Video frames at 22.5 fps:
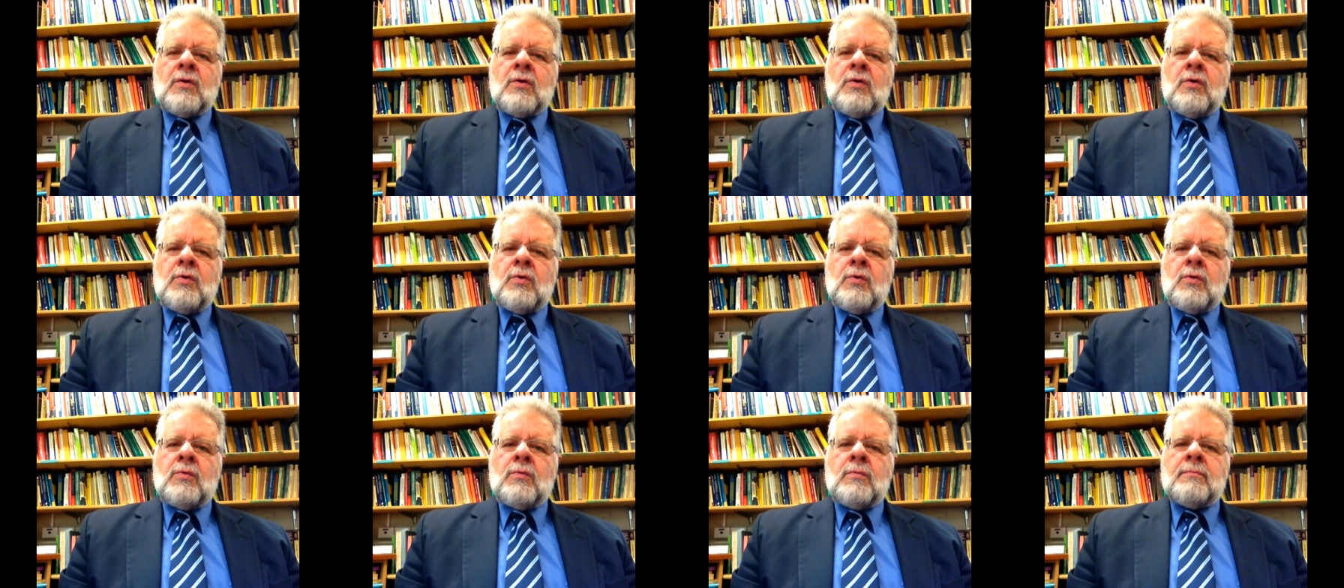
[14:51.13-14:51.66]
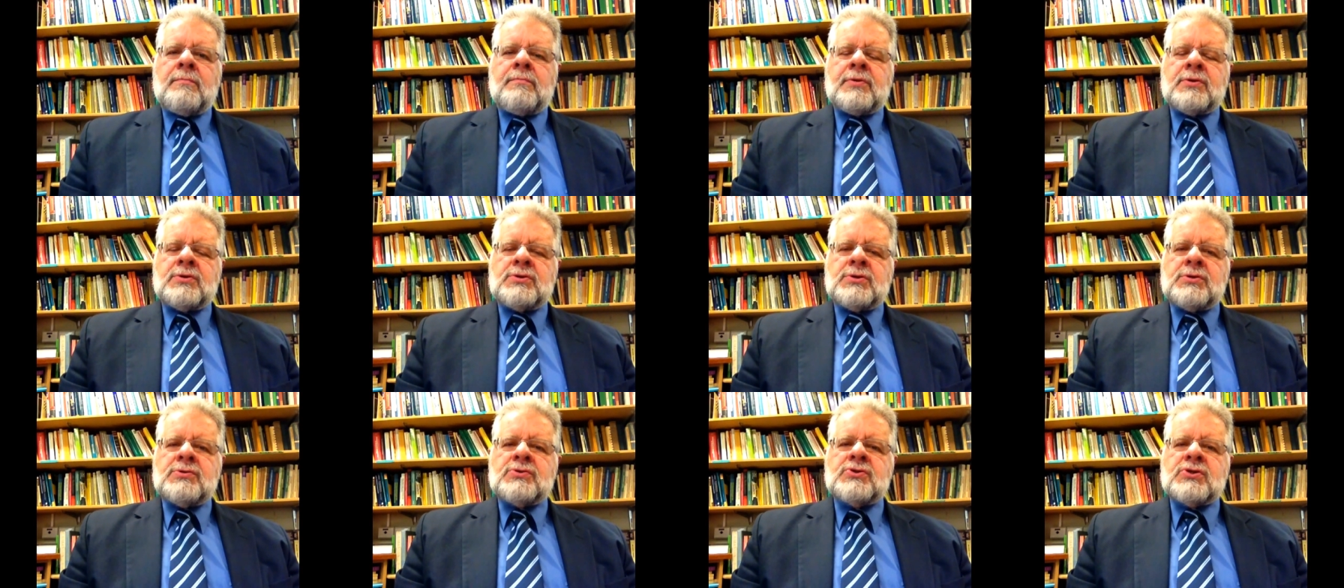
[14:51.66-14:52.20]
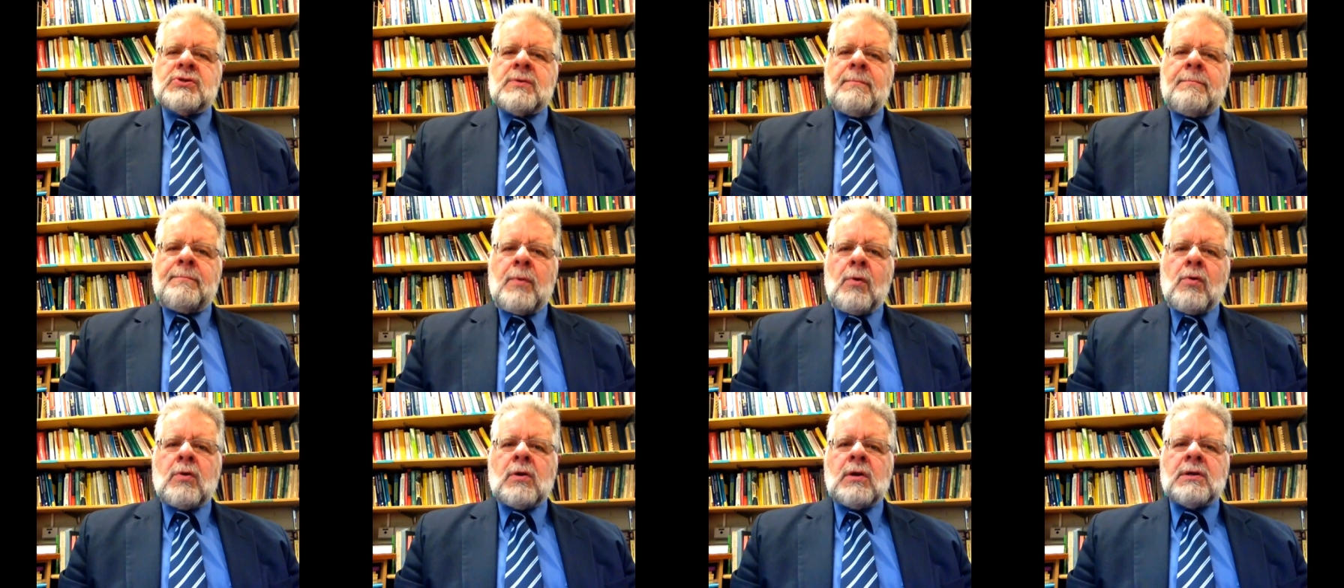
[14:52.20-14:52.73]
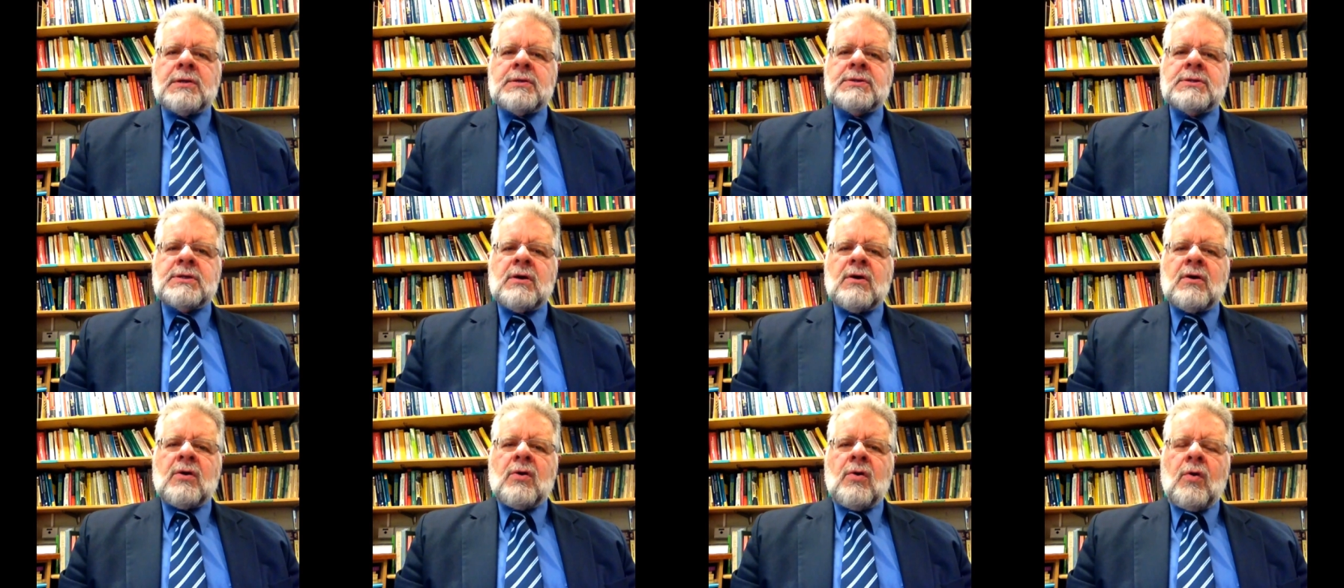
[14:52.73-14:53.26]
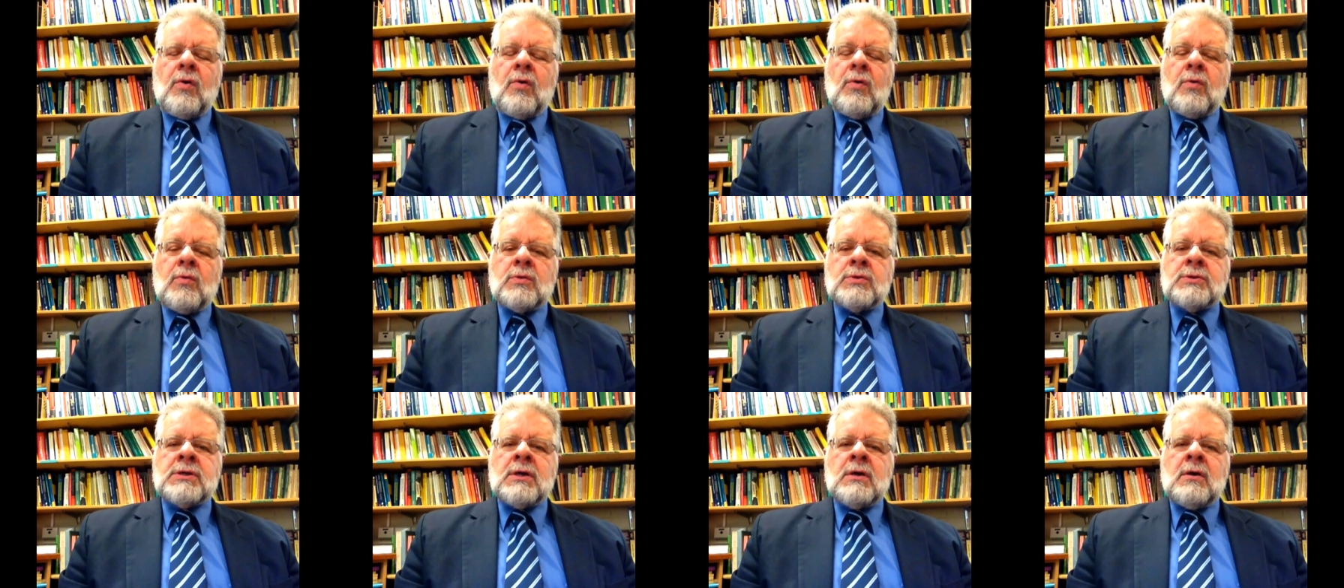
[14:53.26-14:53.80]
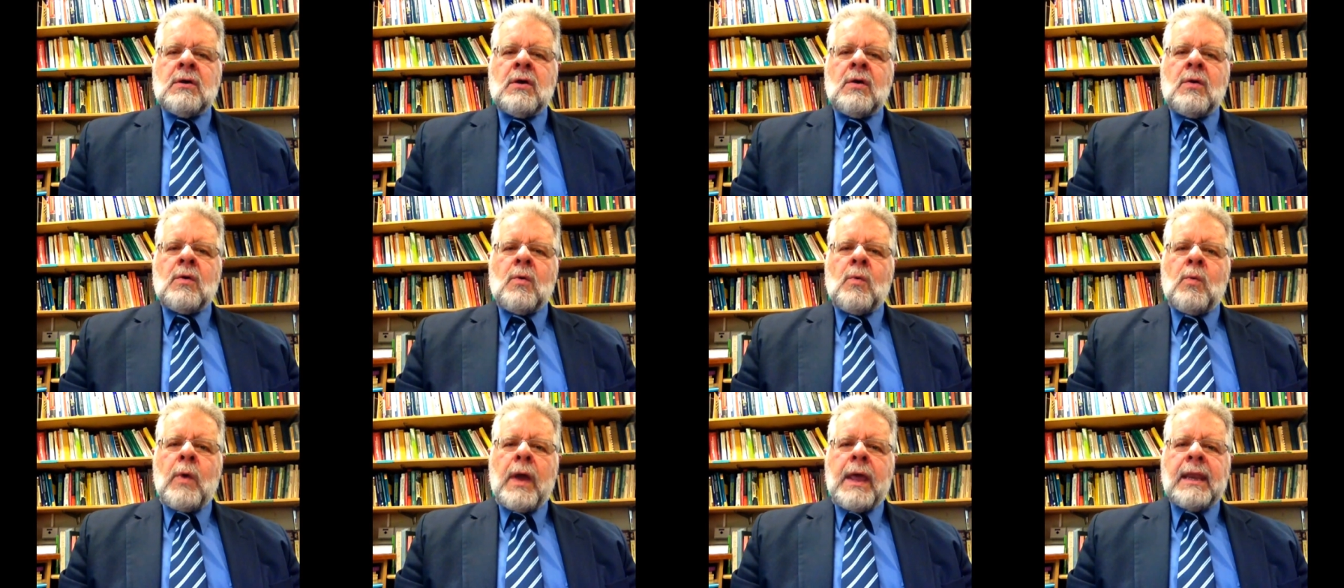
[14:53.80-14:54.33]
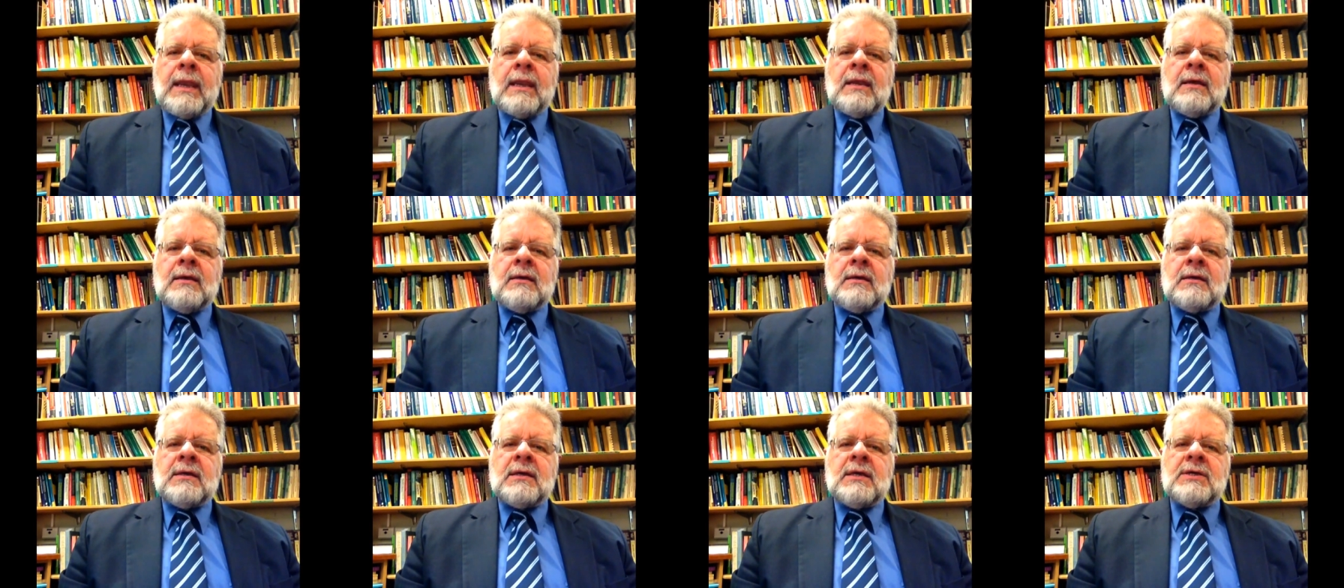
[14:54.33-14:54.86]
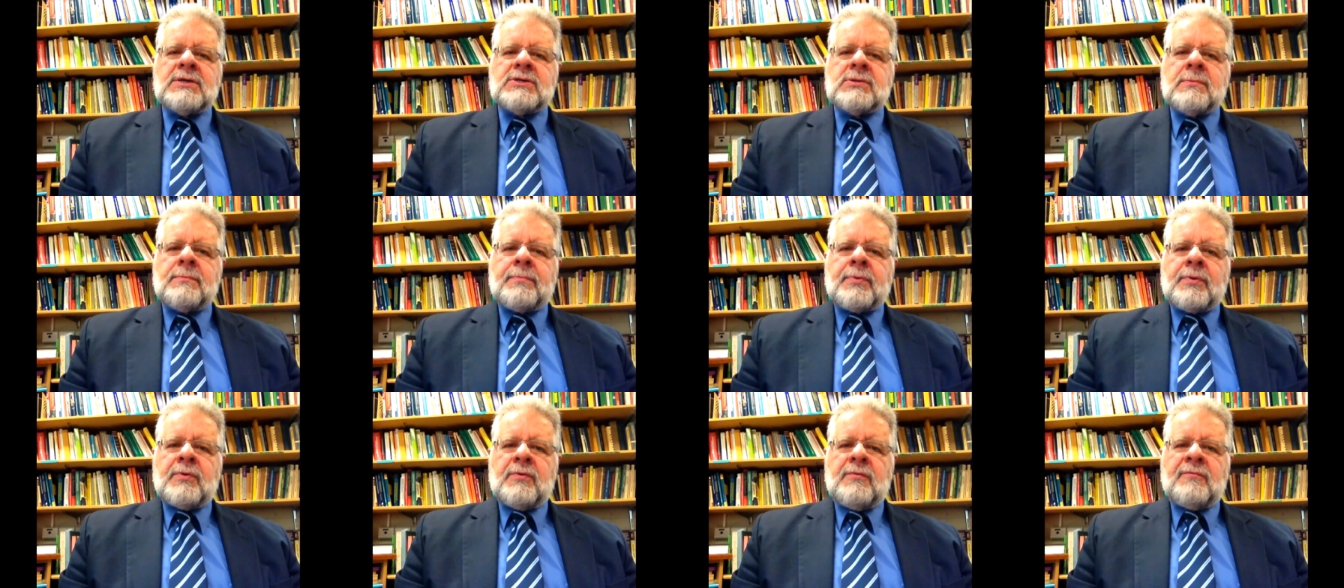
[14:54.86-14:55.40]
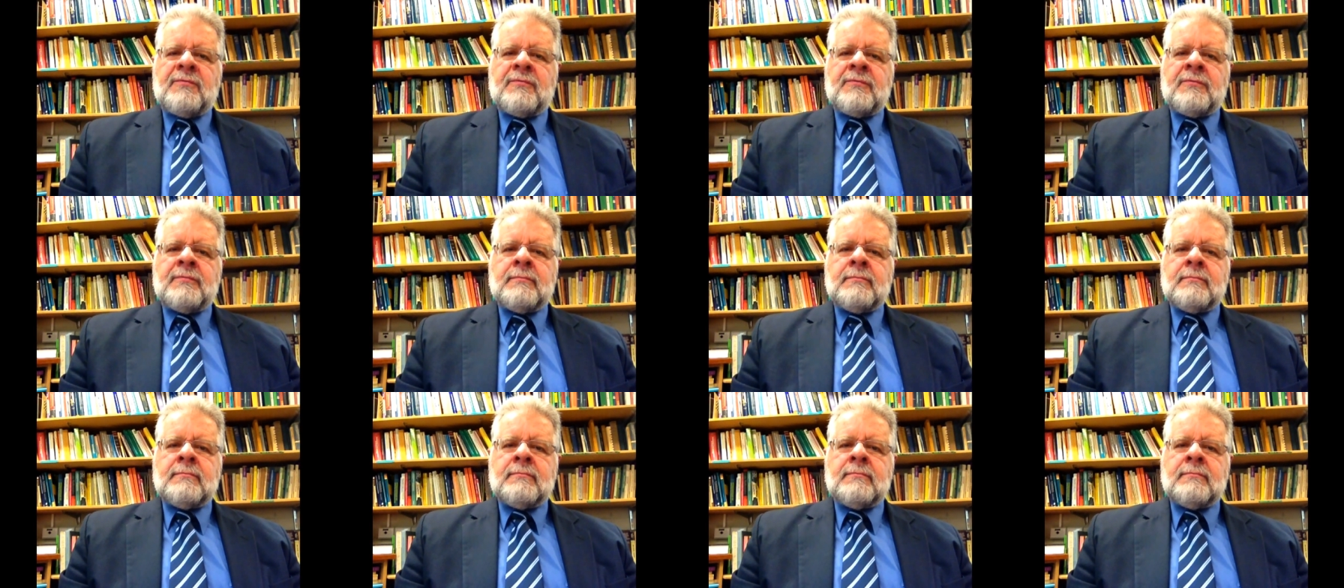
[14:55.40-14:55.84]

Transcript: who produced a booklet called When is a Proof?